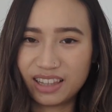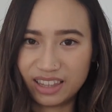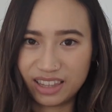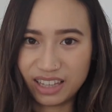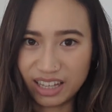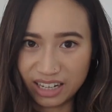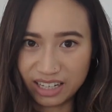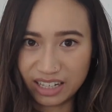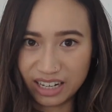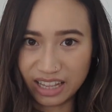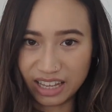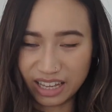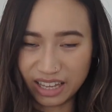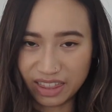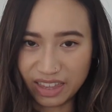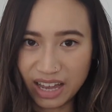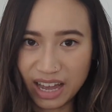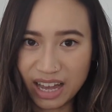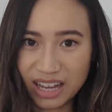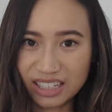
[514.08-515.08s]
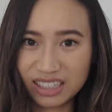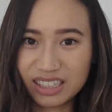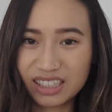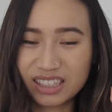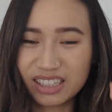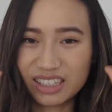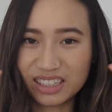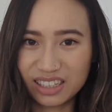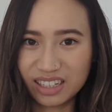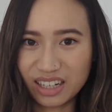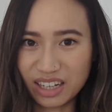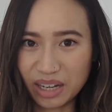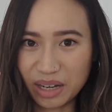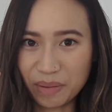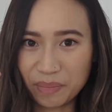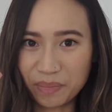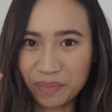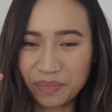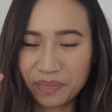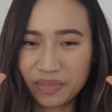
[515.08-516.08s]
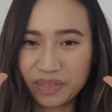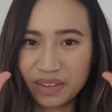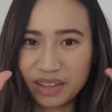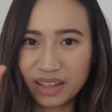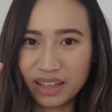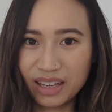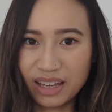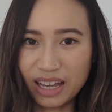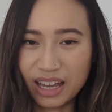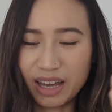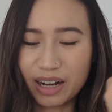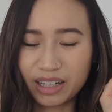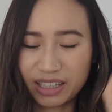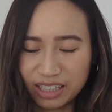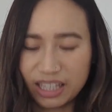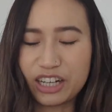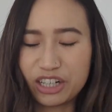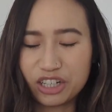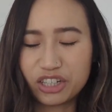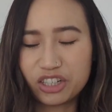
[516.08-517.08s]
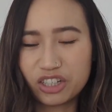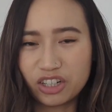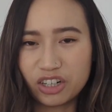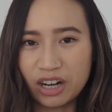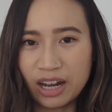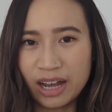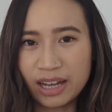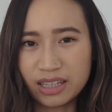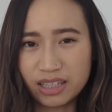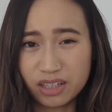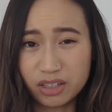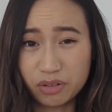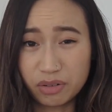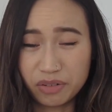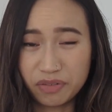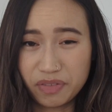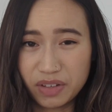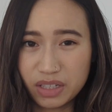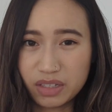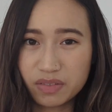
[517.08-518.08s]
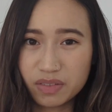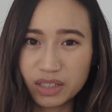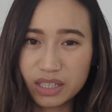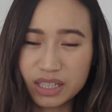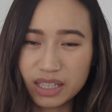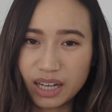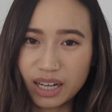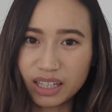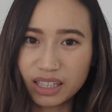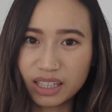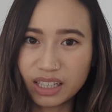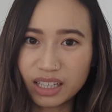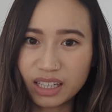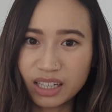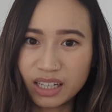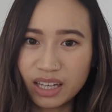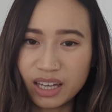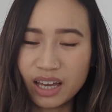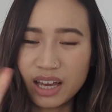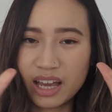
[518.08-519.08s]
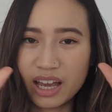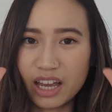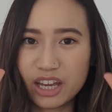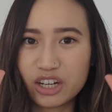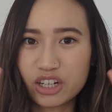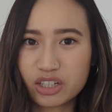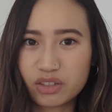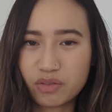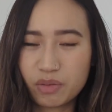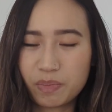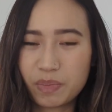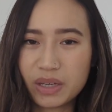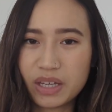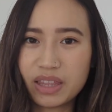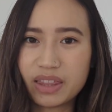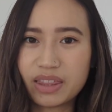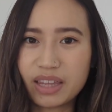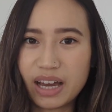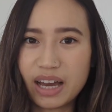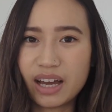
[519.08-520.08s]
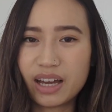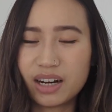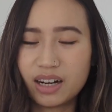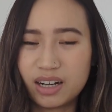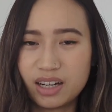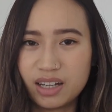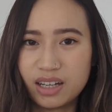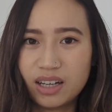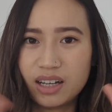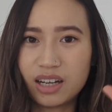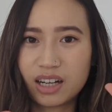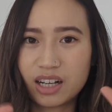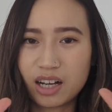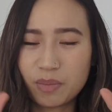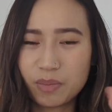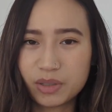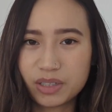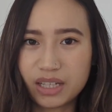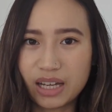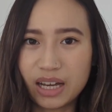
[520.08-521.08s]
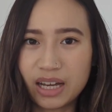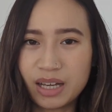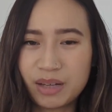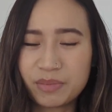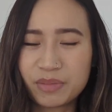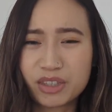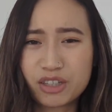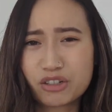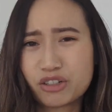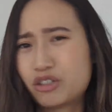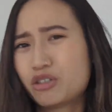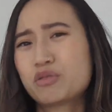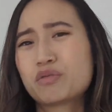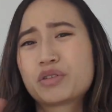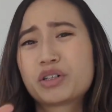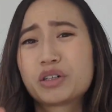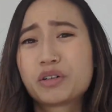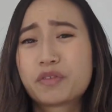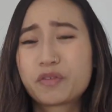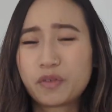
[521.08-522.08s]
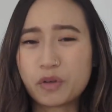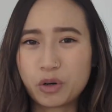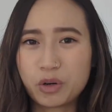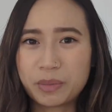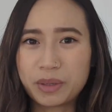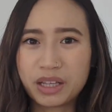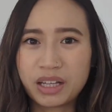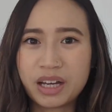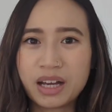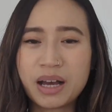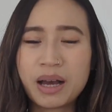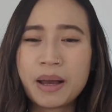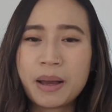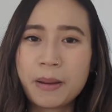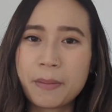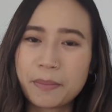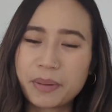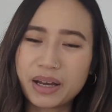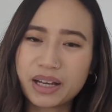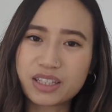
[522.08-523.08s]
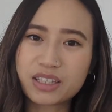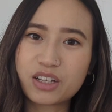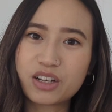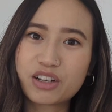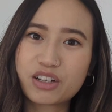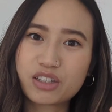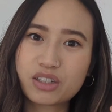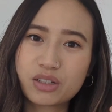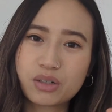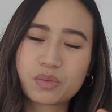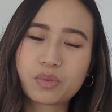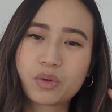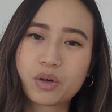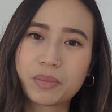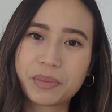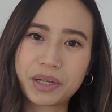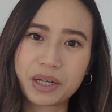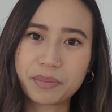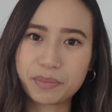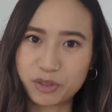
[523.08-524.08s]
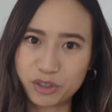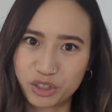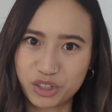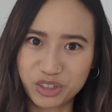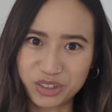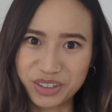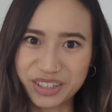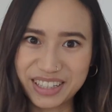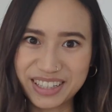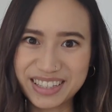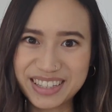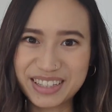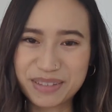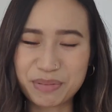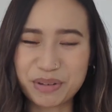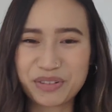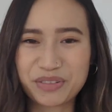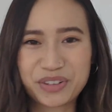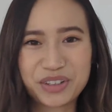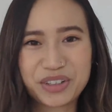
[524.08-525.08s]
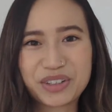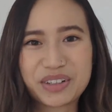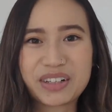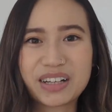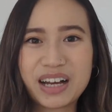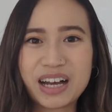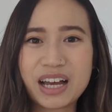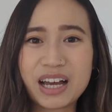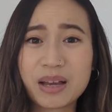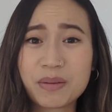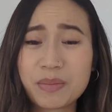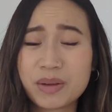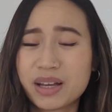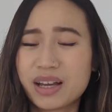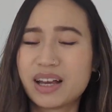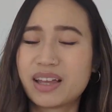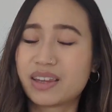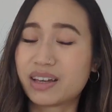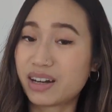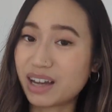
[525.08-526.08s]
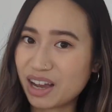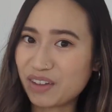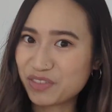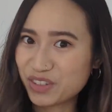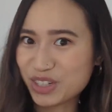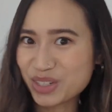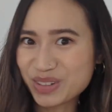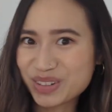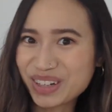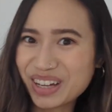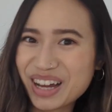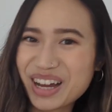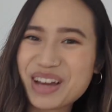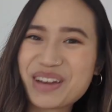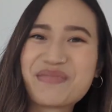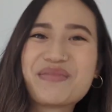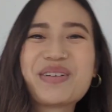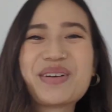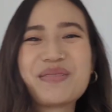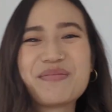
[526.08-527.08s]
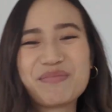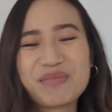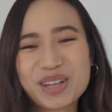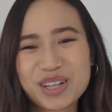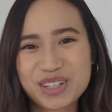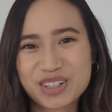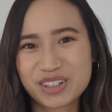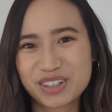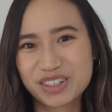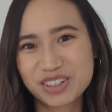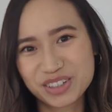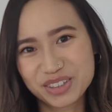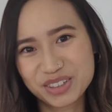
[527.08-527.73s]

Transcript: then like that, up, and clench your hands into a fist really tightly. And you just repeat that a couple times. There's no real formula, but as long as you're warming up your joints before you climb, and then after you climb, make sure you're